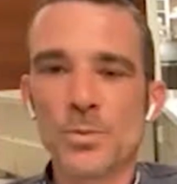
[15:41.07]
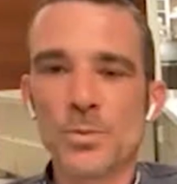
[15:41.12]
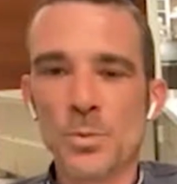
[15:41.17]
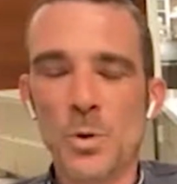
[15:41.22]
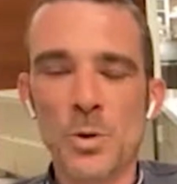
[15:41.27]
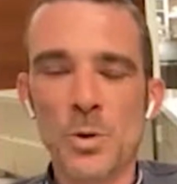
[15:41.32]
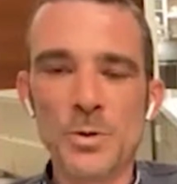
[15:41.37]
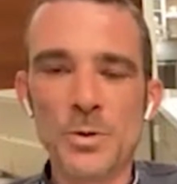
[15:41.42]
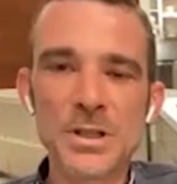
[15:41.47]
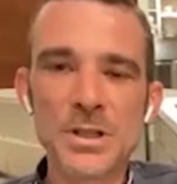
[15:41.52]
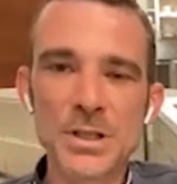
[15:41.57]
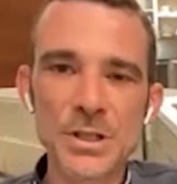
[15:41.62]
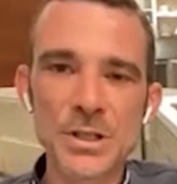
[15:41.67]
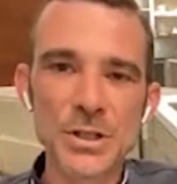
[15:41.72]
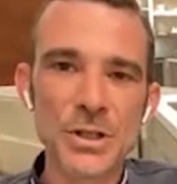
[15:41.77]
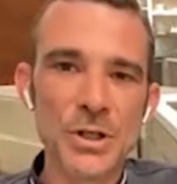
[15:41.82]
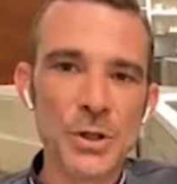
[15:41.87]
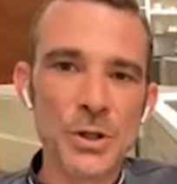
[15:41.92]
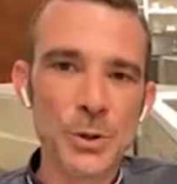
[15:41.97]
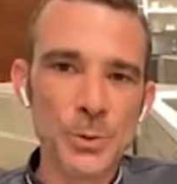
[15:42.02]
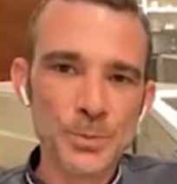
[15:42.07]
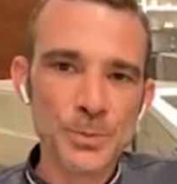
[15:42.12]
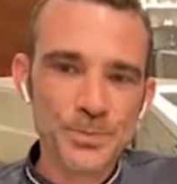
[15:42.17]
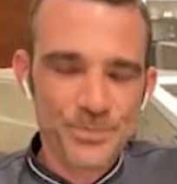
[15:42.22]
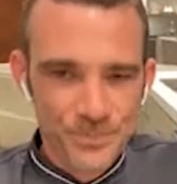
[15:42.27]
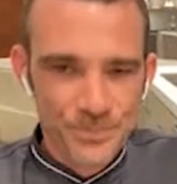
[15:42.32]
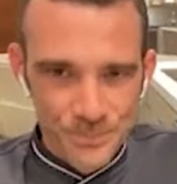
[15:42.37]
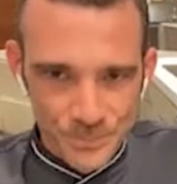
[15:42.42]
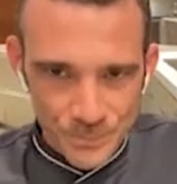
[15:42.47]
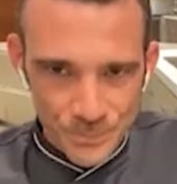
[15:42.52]
What we can do
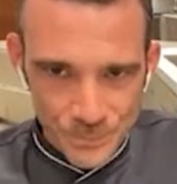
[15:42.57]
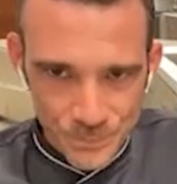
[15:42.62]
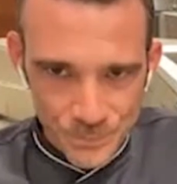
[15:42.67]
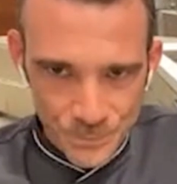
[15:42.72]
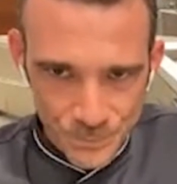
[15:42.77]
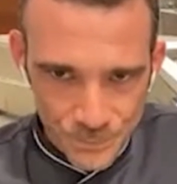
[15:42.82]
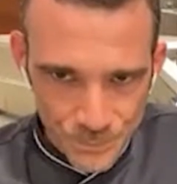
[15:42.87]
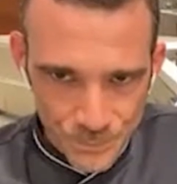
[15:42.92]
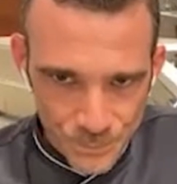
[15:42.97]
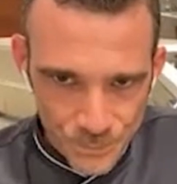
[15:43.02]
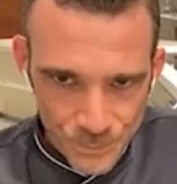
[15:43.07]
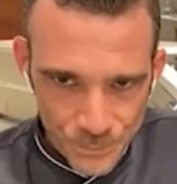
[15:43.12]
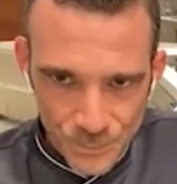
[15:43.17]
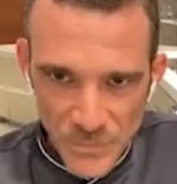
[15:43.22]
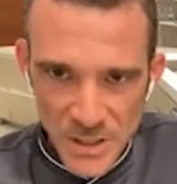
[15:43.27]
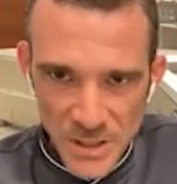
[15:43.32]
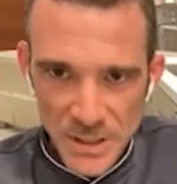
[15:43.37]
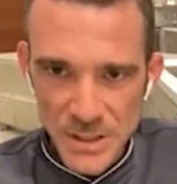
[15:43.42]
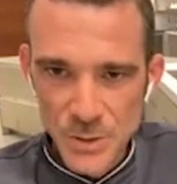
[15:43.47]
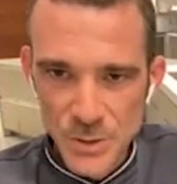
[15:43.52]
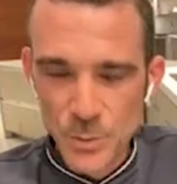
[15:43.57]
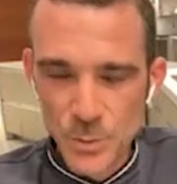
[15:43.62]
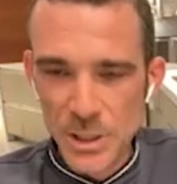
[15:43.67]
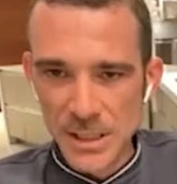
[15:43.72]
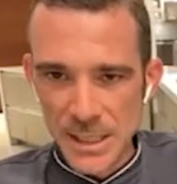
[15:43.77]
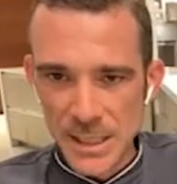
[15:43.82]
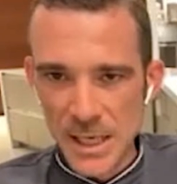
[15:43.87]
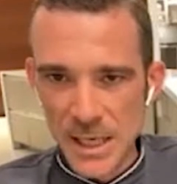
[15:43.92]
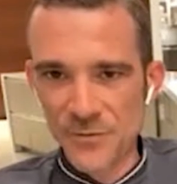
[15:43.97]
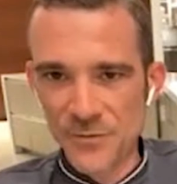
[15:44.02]
is we
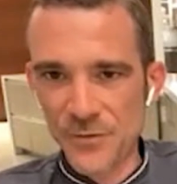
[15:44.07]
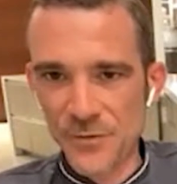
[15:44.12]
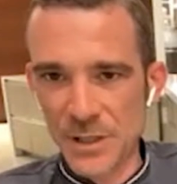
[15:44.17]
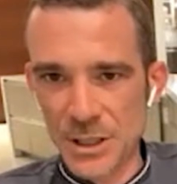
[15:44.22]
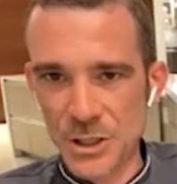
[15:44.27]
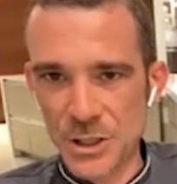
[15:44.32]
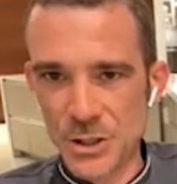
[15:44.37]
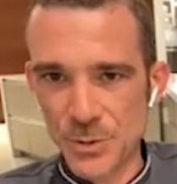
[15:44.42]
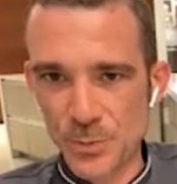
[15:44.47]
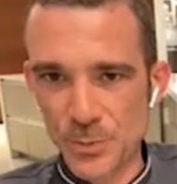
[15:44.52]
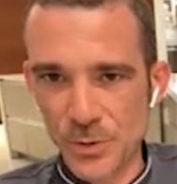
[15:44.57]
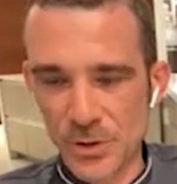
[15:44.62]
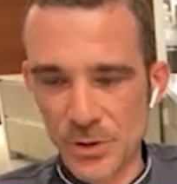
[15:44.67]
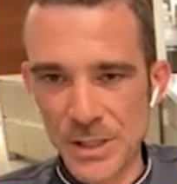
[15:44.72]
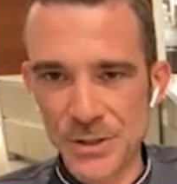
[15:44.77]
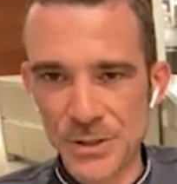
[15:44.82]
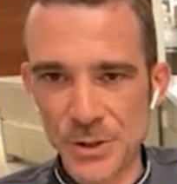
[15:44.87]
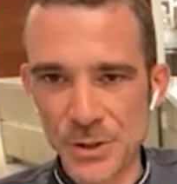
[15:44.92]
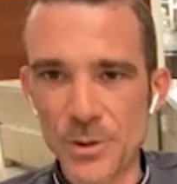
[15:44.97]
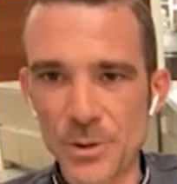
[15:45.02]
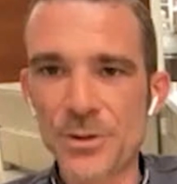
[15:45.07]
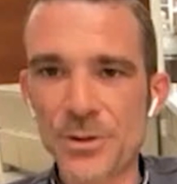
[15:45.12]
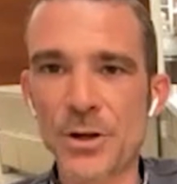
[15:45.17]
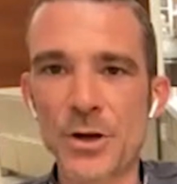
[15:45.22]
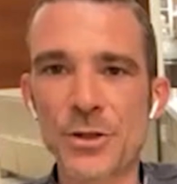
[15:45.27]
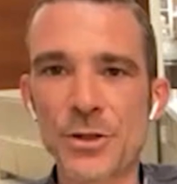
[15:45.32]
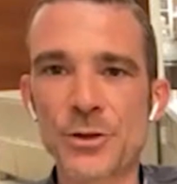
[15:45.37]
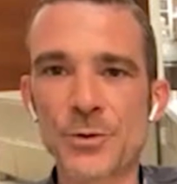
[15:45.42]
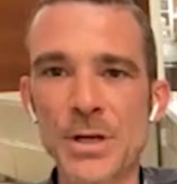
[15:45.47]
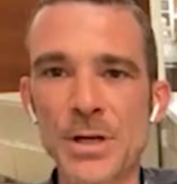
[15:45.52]
can now finish the polenta with our
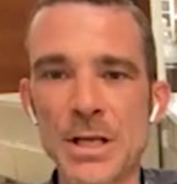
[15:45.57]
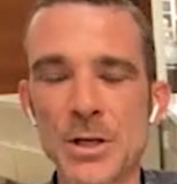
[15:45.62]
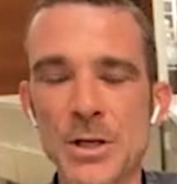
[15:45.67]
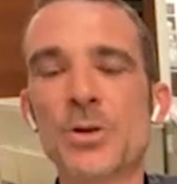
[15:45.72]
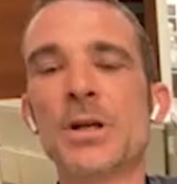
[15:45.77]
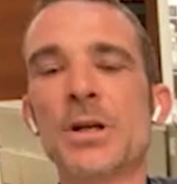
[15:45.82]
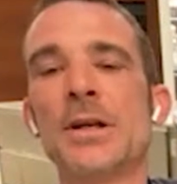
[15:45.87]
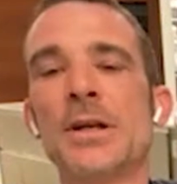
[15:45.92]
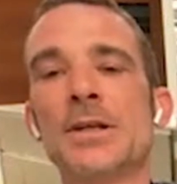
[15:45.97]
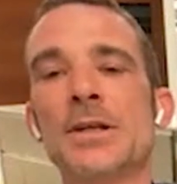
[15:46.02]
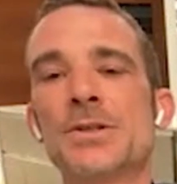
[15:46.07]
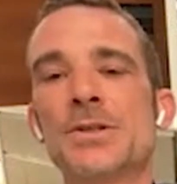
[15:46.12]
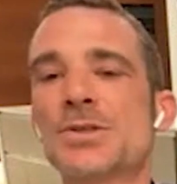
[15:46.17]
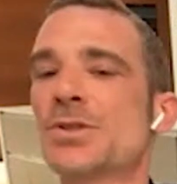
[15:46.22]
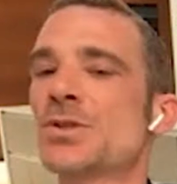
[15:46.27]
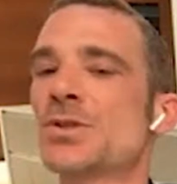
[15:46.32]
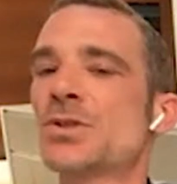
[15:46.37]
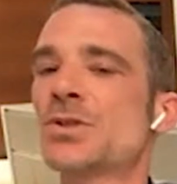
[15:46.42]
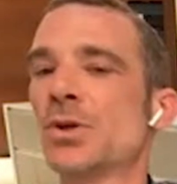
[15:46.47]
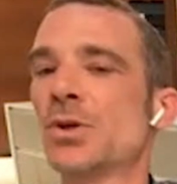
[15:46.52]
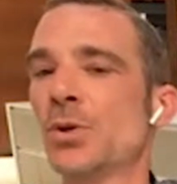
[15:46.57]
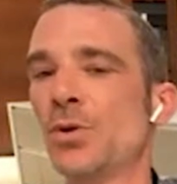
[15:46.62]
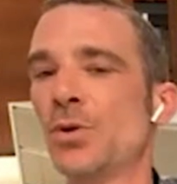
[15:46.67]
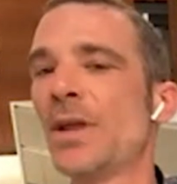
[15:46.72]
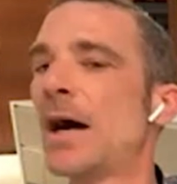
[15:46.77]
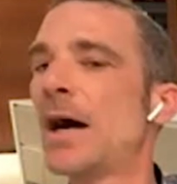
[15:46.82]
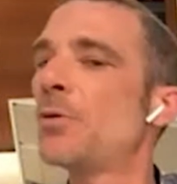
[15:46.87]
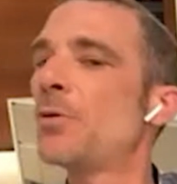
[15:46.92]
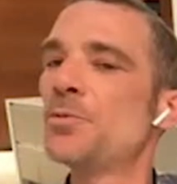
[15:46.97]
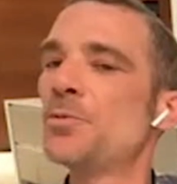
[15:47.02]
3 ingredients. So
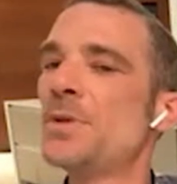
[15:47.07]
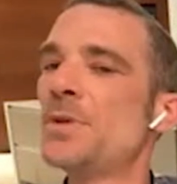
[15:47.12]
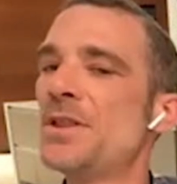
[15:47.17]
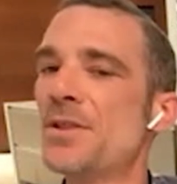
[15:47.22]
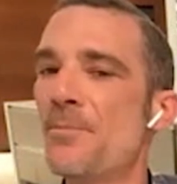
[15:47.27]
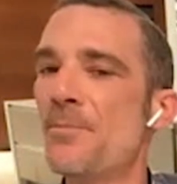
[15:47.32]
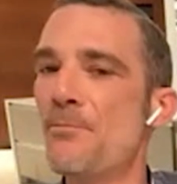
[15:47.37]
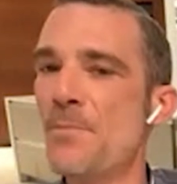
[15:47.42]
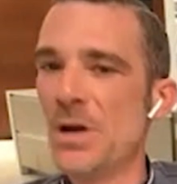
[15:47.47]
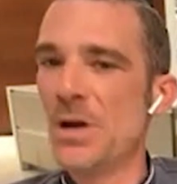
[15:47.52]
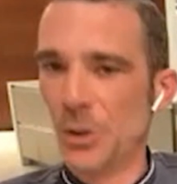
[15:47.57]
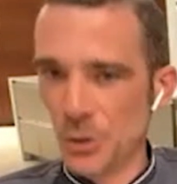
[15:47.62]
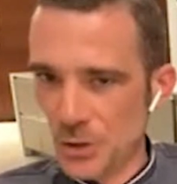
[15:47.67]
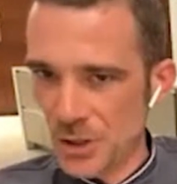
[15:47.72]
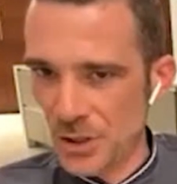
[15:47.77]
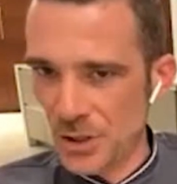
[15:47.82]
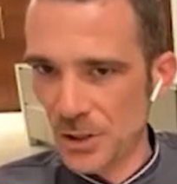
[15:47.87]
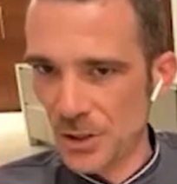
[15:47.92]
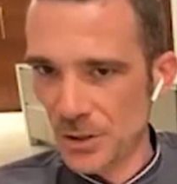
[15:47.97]
that would be the milk,